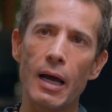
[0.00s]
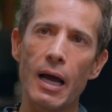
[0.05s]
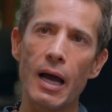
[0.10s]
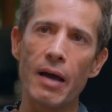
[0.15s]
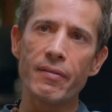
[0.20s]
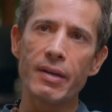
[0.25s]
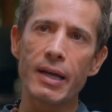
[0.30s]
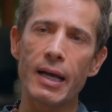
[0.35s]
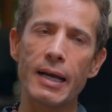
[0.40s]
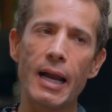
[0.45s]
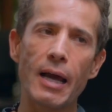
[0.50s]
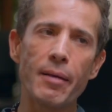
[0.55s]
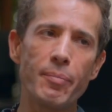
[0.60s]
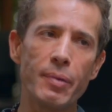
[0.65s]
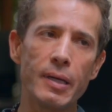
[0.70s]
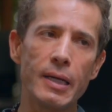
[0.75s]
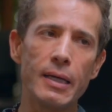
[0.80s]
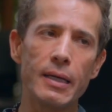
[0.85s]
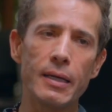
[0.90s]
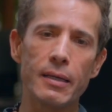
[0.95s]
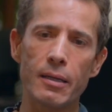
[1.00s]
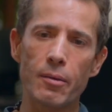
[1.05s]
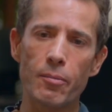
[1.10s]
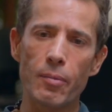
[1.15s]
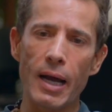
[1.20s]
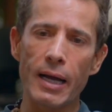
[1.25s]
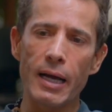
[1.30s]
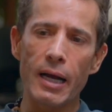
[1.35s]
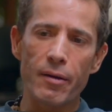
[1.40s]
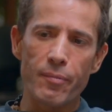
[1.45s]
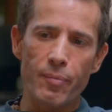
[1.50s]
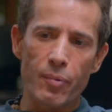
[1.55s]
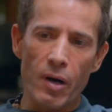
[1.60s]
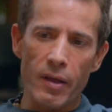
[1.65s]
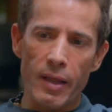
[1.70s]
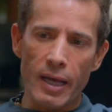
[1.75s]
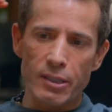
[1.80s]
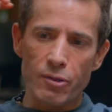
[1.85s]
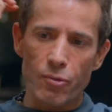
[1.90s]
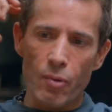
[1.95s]
Having an IP and the right kind of
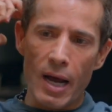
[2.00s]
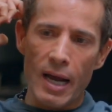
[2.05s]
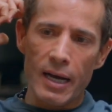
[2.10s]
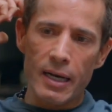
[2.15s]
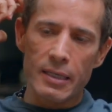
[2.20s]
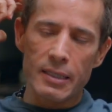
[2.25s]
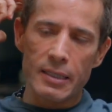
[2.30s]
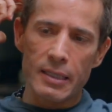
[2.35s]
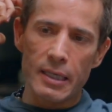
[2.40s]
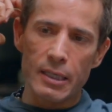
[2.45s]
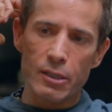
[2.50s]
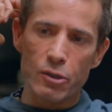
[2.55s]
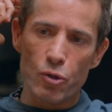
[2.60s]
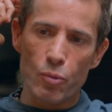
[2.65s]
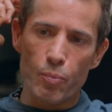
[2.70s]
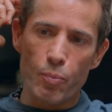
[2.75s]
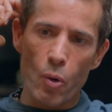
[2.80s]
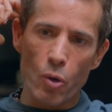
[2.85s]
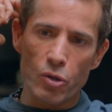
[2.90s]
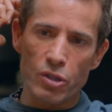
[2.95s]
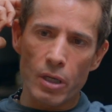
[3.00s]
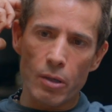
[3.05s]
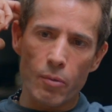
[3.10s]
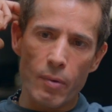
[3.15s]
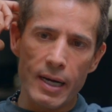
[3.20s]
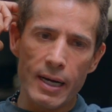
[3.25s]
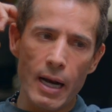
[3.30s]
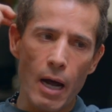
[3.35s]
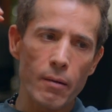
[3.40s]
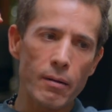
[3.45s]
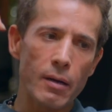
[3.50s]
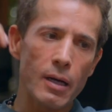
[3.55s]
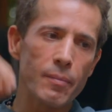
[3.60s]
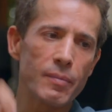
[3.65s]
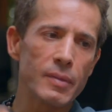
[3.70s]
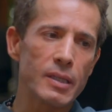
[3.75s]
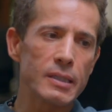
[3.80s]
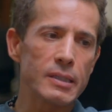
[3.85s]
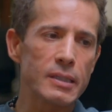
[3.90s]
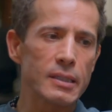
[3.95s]
product strategy supports a great
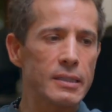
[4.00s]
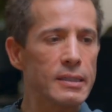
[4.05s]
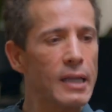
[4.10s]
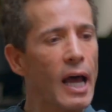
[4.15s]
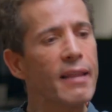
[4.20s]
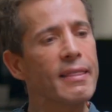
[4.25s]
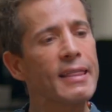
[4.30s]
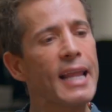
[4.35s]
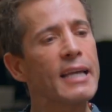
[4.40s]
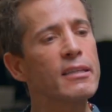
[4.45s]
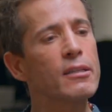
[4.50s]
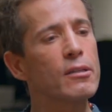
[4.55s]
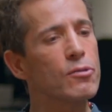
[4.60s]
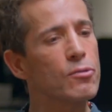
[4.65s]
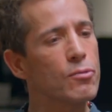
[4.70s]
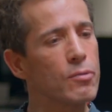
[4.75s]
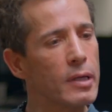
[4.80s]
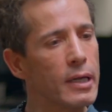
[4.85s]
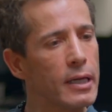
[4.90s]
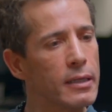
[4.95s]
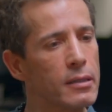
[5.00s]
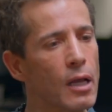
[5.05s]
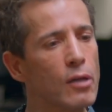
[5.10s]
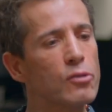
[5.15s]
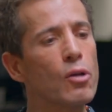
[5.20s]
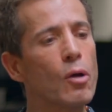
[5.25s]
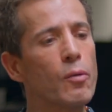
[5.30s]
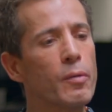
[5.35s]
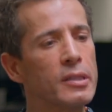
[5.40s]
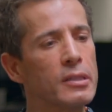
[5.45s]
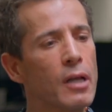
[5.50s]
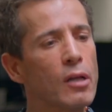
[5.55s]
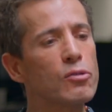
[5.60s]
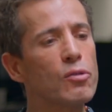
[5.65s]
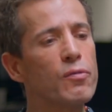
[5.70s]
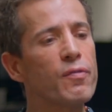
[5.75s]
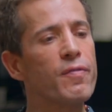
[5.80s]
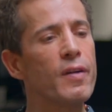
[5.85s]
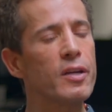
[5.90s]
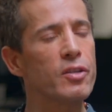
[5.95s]
outcome. That's not necessary. It's not
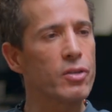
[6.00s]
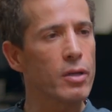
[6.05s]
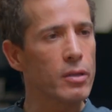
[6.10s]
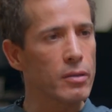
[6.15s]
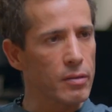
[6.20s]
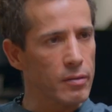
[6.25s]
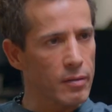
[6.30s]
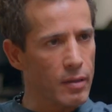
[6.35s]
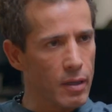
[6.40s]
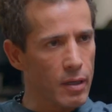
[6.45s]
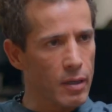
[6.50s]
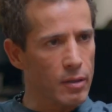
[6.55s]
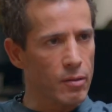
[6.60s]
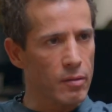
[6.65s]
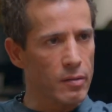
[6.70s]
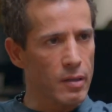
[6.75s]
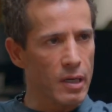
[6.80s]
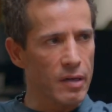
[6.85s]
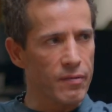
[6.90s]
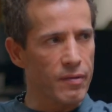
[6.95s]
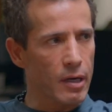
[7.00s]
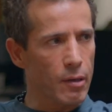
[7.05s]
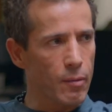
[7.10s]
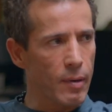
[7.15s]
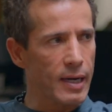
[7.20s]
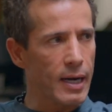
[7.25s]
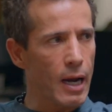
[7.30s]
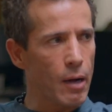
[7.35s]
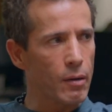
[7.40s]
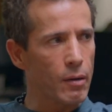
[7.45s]
sufficient to deliver a great